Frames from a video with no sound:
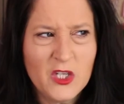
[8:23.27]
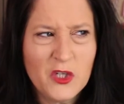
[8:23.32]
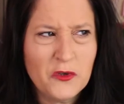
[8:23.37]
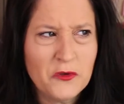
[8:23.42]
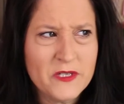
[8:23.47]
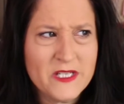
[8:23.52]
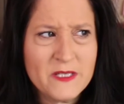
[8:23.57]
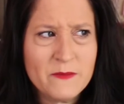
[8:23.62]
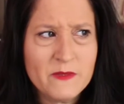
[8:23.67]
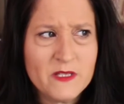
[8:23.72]

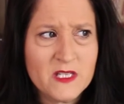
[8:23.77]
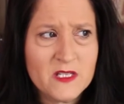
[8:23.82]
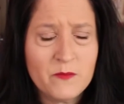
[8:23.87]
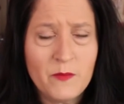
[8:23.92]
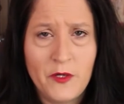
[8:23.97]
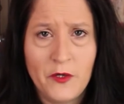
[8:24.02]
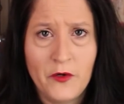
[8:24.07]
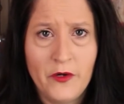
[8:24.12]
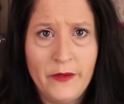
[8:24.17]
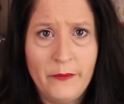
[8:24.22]
Christmas
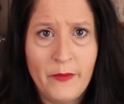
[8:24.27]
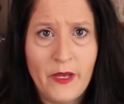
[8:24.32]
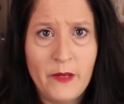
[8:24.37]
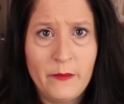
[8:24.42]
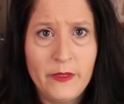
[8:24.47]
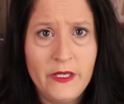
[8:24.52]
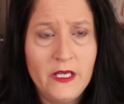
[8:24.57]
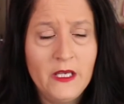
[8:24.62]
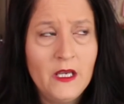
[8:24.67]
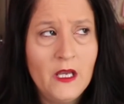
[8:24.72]
Spirit,
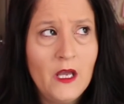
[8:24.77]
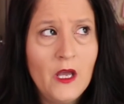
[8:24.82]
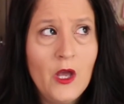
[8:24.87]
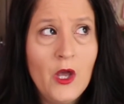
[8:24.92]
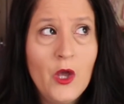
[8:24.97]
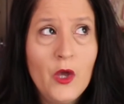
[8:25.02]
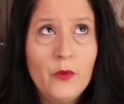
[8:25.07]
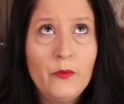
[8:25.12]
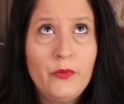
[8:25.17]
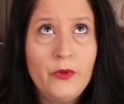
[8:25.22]
maybe.
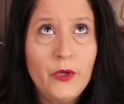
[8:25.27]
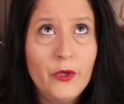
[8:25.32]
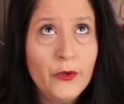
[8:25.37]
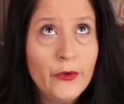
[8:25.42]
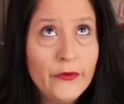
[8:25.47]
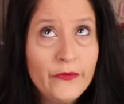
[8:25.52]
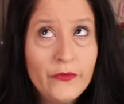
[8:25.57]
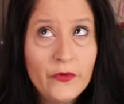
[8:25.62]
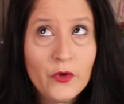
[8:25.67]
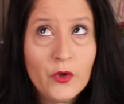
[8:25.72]

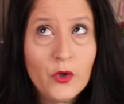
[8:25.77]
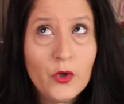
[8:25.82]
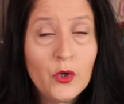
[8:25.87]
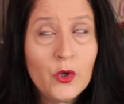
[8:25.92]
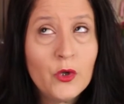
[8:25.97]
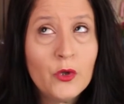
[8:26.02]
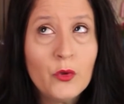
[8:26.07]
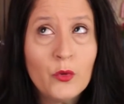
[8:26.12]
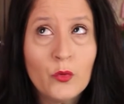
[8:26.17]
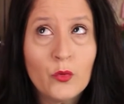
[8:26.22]

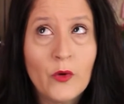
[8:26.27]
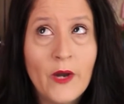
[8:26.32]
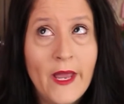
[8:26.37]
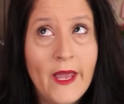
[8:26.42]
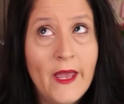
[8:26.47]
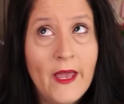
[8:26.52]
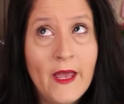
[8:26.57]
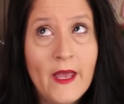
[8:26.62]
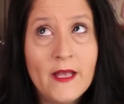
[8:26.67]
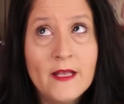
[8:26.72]
Beautiful
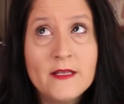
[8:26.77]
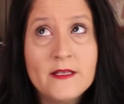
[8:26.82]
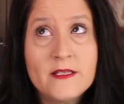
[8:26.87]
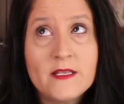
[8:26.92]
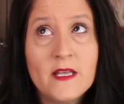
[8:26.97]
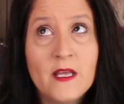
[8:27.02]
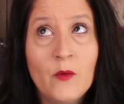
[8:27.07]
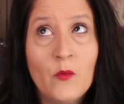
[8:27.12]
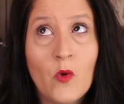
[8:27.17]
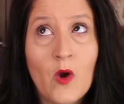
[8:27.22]

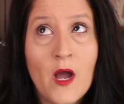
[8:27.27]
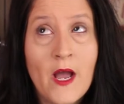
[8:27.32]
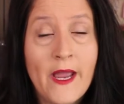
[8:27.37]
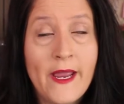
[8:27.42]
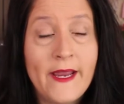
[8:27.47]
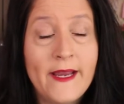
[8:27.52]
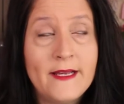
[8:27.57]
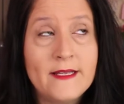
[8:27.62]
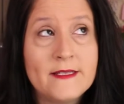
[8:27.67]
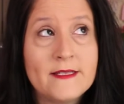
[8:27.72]
reds and
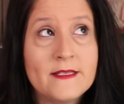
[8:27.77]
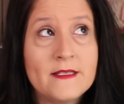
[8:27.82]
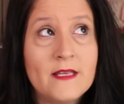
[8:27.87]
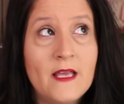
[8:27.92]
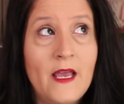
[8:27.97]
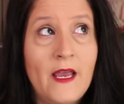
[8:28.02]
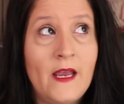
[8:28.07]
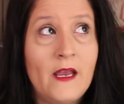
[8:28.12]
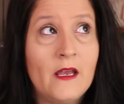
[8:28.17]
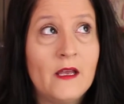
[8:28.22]
whites,
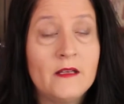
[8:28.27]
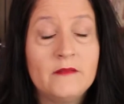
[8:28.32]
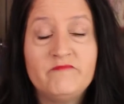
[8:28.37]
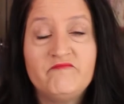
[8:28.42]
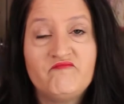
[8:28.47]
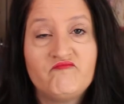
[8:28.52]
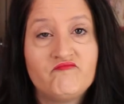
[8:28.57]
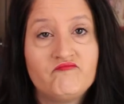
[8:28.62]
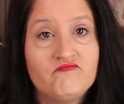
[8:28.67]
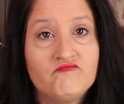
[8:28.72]

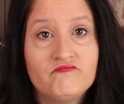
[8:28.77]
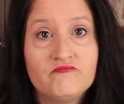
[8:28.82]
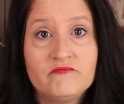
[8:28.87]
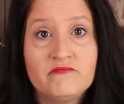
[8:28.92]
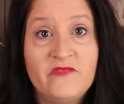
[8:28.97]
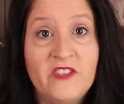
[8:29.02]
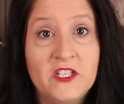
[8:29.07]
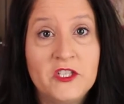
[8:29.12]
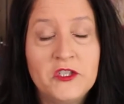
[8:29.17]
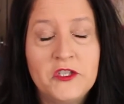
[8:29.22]
and
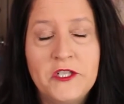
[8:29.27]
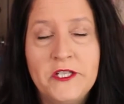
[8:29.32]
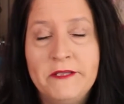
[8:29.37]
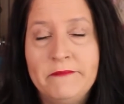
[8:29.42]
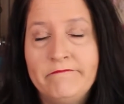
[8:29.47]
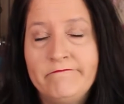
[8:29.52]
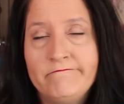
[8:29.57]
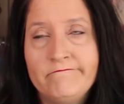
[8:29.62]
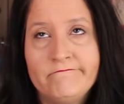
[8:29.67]
finished it.